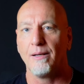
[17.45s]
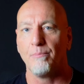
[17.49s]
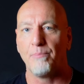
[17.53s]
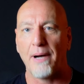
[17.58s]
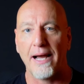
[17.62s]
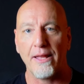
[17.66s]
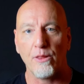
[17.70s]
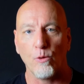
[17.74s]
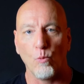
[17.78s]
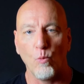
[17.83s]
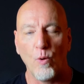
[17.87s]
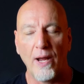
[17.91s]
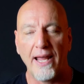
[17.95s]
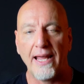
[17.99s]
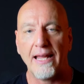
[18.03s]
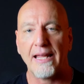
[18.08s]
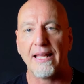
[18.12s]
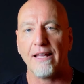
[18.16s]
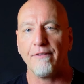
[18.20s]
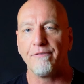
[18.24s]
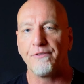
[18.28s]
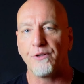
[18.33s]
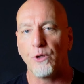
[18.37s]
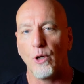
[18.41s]
By the way,
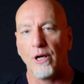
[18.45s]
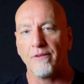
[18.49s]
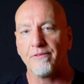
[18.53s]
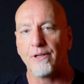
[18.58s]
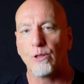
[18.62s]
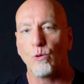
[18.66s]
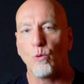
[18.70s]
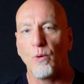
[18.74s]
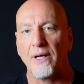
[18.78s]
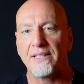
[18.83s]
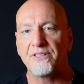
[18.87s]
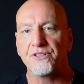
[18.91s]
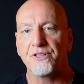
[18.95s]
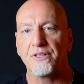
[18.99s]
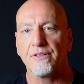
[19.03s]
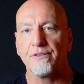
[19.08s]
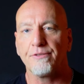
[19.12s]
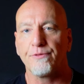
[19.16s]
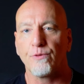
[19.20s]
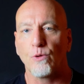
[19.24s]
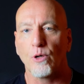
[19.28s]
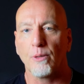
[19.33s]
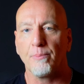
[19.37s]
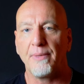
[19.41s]
if you have a question
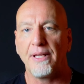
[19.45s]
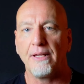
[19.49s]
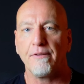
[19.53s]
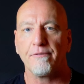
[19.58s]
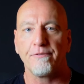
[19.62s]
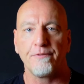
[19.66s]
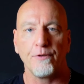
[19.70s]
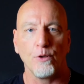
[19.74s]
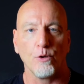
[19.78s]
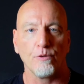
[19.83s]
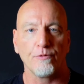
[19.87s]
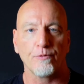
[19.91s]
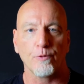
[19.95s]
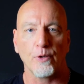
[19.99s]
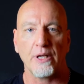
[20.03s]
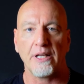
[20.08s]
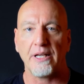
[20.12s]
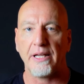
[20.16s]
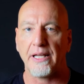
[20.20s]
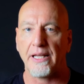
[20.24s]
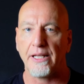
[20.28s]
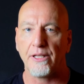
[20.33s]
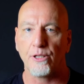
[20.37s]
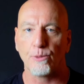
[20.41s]
for me, feel free
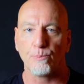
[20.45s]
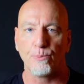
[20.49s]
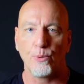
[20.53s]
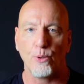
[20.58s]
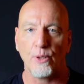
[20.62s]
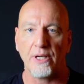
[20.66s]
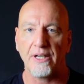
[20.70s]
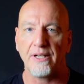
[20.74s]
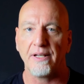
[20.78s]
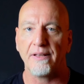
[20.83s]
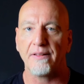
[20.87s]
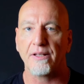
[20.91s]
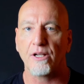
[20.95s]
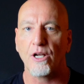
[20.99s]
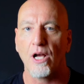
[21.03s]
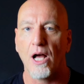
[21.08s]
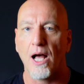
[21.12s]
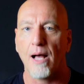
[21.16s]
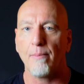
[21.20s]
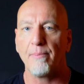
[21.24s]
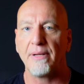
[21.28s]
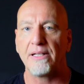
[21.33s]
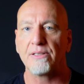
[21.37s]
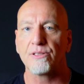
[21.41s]
to either put it in the
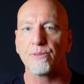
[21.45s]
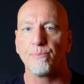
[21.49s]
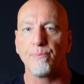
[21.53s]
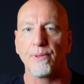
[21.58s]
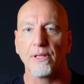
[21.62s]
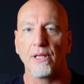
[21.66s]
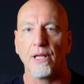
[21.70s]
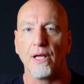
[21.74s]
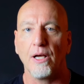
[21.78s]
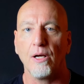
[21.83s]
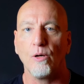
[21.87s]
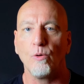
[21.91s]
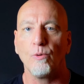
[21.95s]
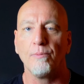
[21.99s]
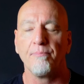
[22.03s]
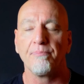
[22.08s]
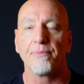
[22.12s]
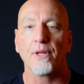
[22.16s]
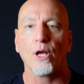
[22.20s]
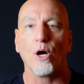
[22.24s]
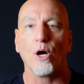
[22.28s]
comments below,